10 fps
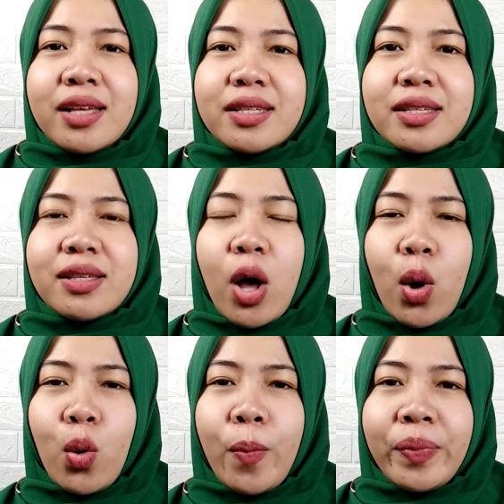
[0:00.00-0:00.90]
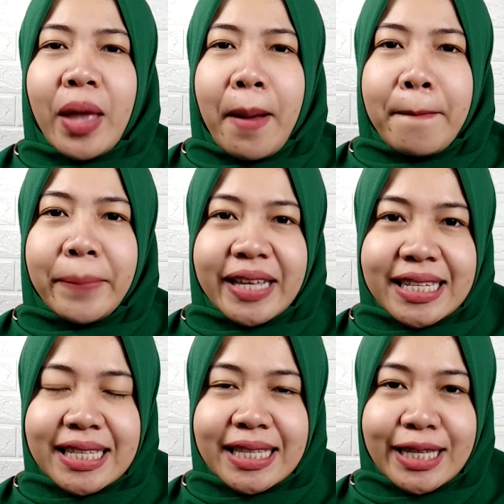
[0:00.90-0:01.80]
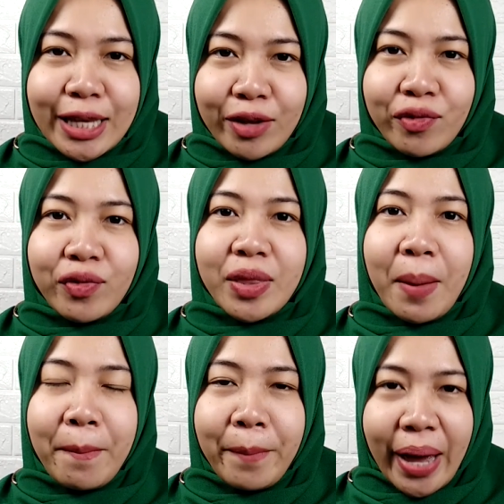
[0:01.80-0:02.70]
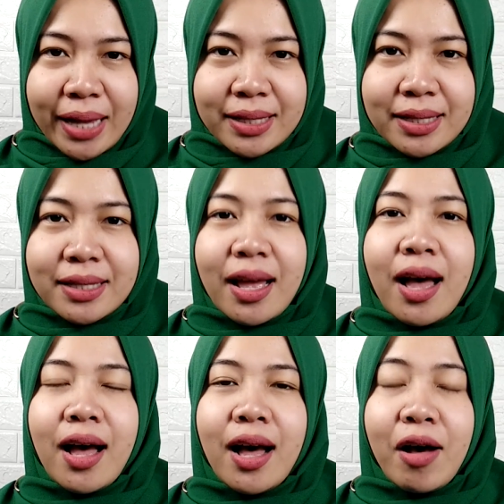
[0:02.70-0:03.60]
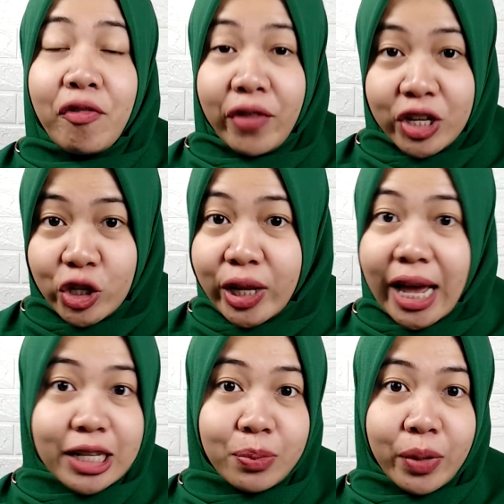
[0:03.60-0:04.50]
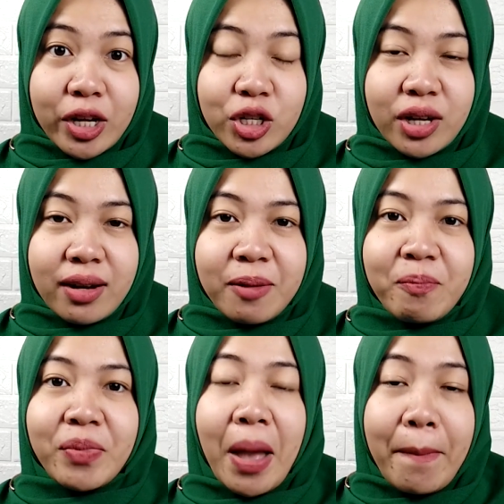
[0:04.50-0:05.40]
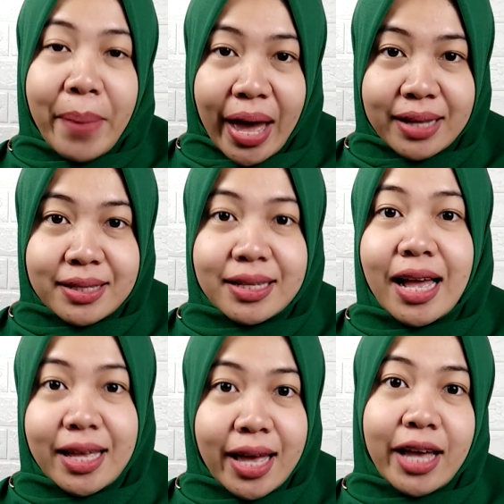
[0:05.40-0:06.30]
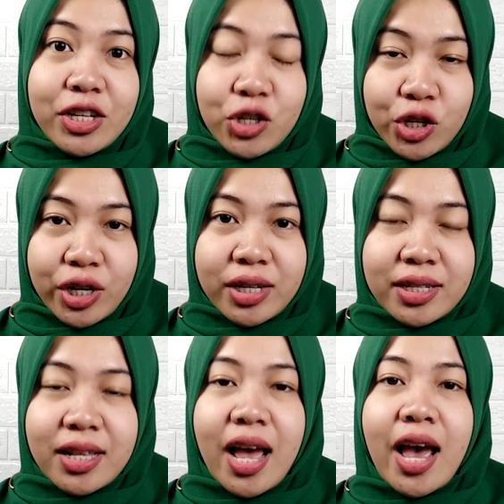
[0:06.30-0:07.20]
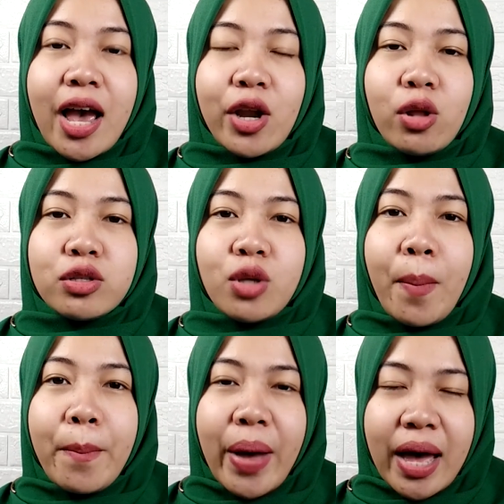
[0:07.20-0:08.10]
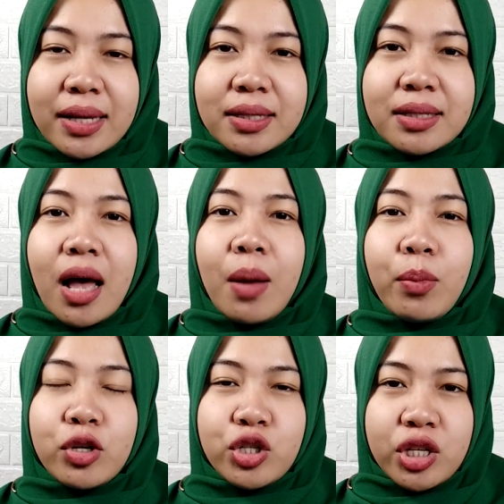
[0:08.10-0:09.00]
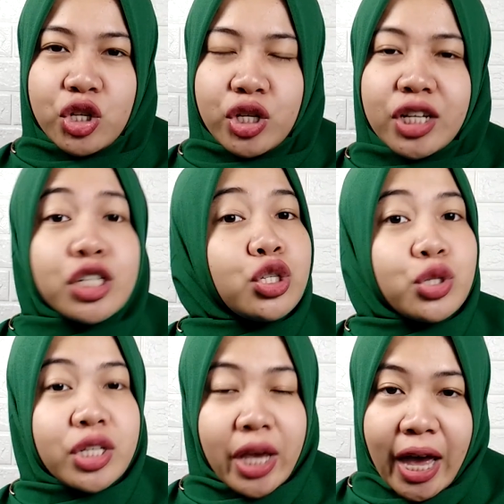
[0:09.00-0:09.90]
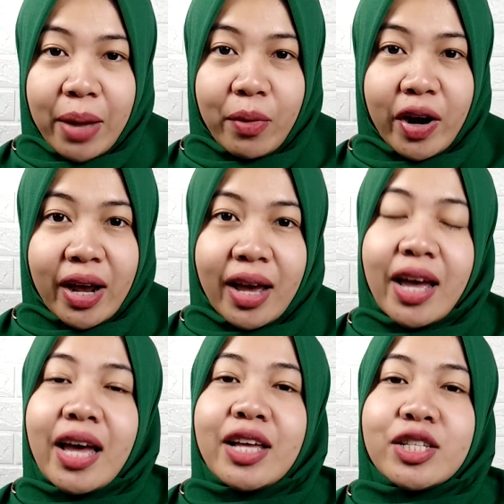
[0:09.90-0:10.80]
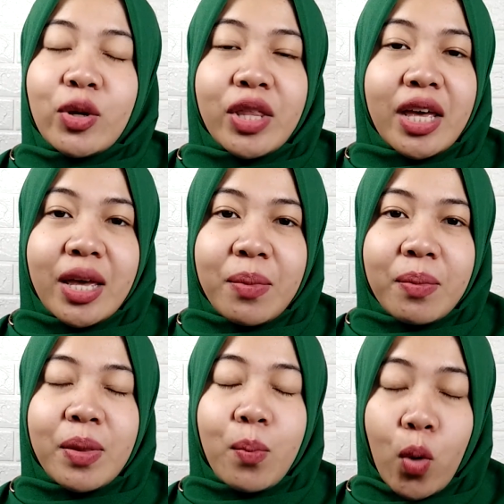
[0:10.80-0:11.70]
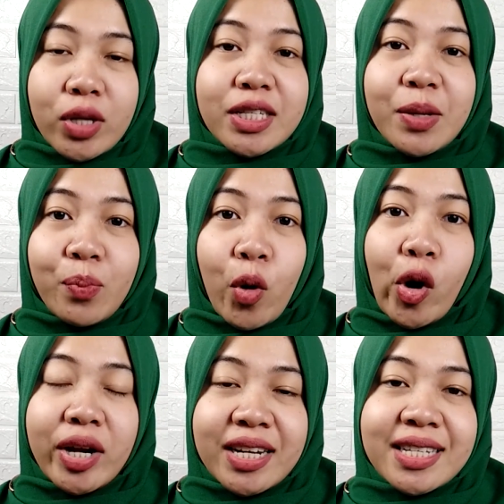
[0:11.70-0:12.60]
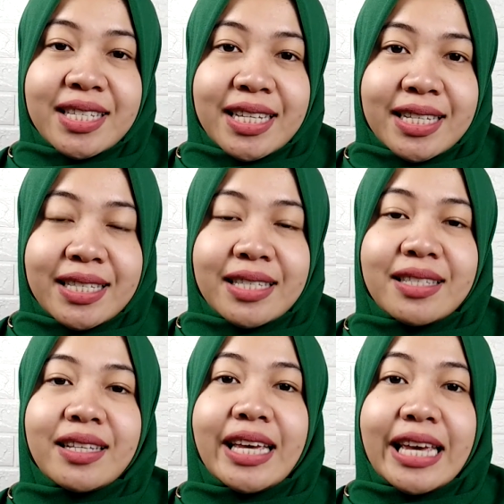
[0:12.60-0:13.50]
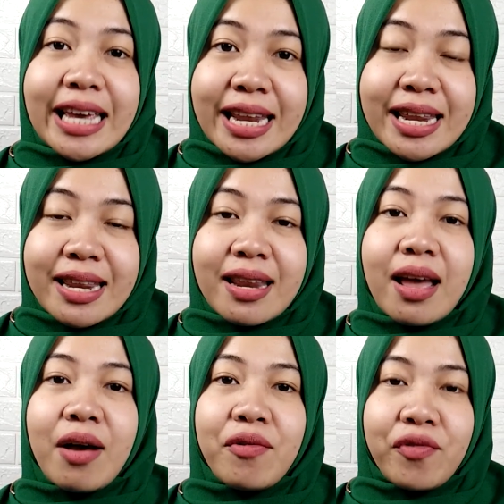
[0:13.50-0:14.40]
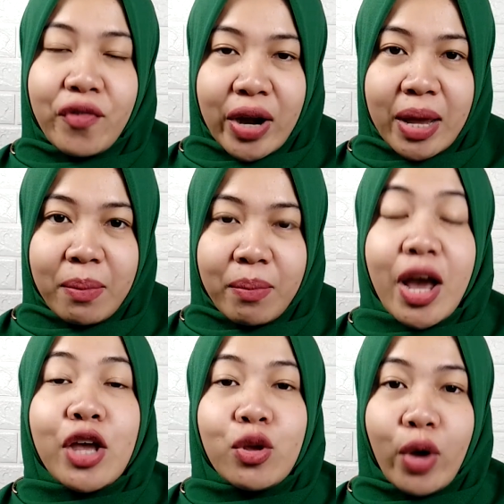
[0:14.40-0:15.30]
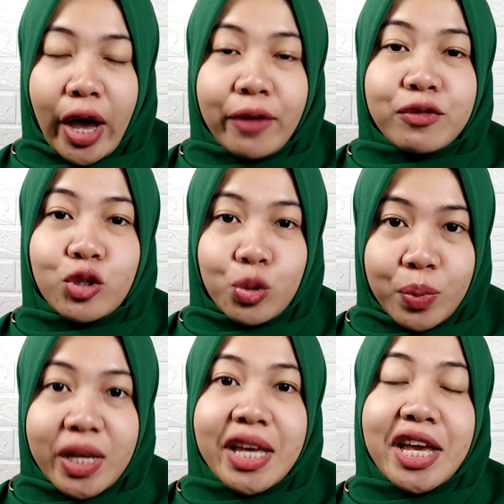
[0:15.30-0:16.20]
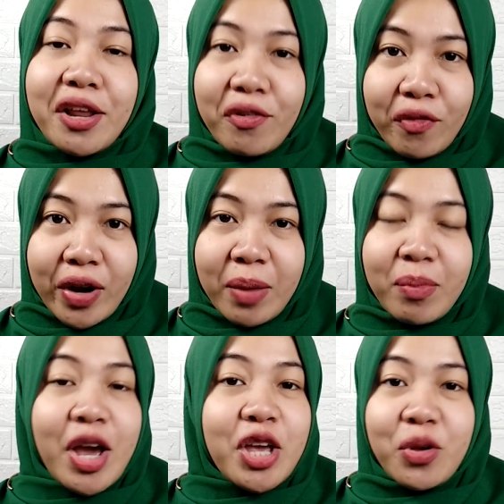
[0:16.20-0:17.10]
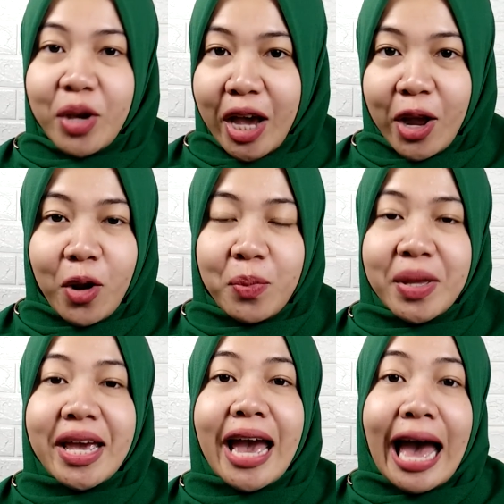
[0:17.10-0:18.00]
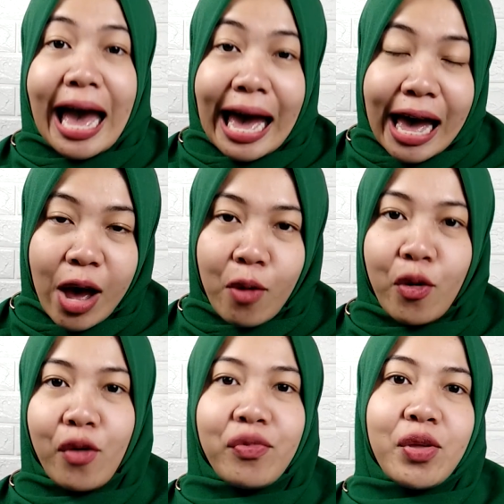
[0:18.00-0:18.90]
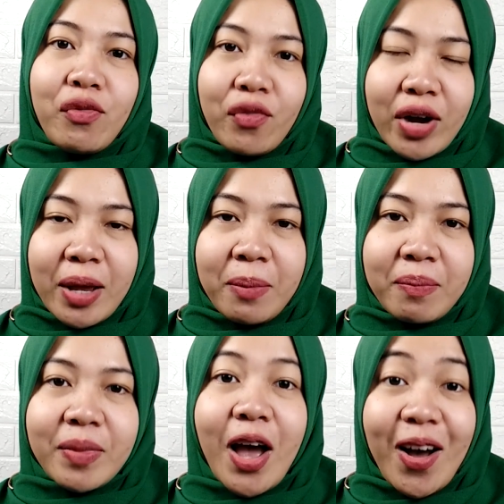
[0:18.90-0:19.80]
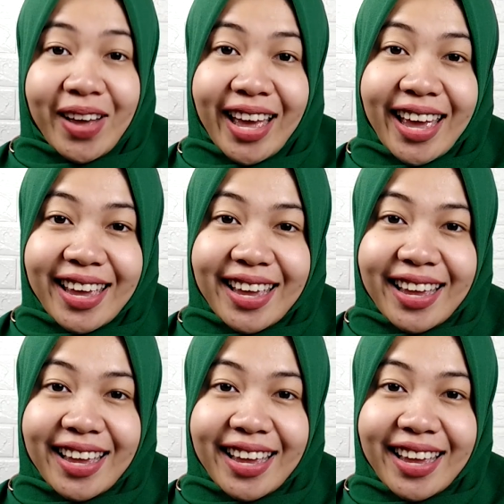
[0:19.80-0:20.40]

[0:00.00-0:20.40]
So please give the best facial expression, best gestures, and also best position to the camera. So the most important is in frame. You have to be in frame. You cannot be out of the frame. Okay?